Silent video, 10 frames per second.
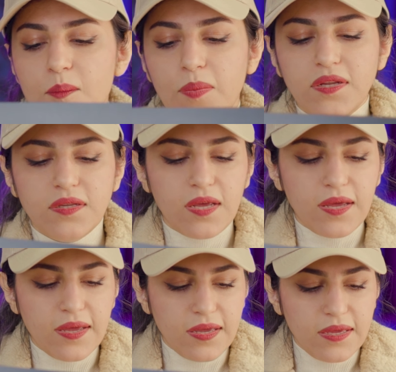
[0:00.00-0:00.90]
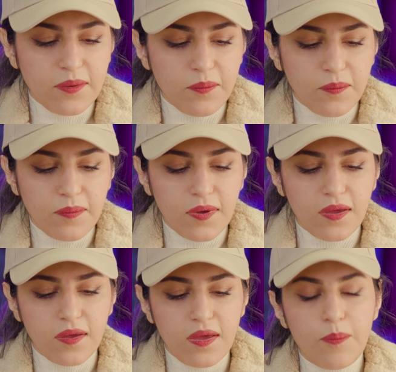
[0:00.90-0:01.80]
But
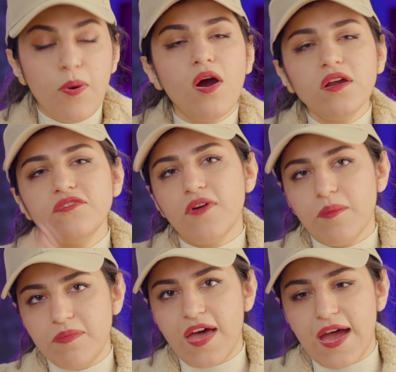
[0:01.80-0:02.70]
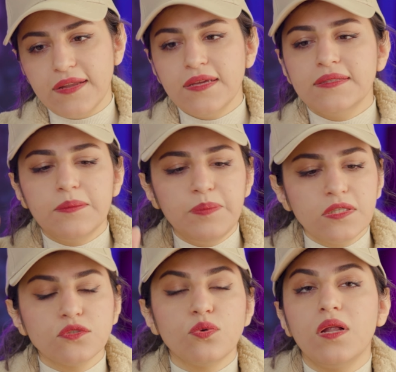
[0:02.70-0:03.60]
apart from that, the
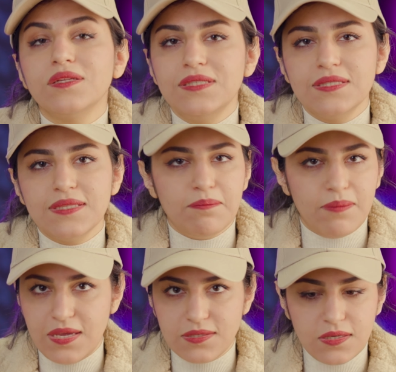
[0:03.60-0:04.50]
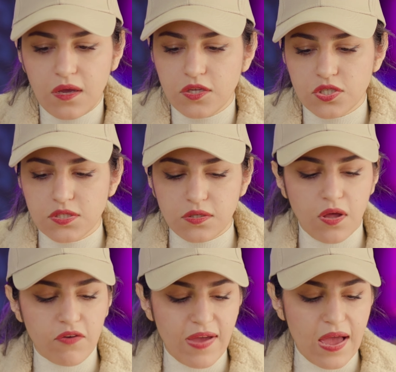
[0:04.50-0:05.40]
build quality is amazing. I just
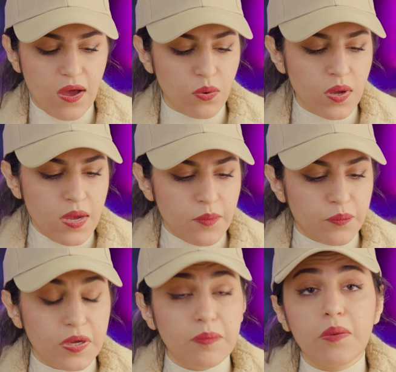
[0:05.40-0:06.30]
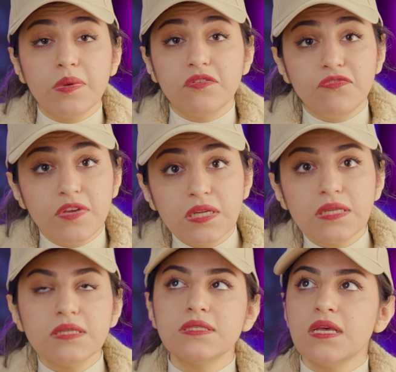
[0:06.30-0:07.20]
love how premium it
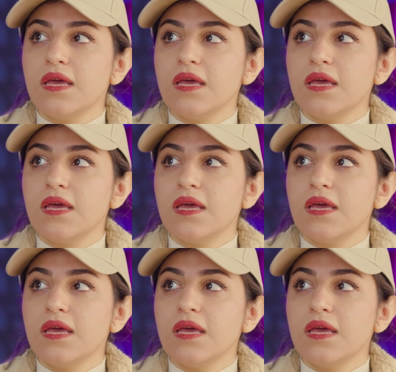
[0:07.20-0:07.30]
feels.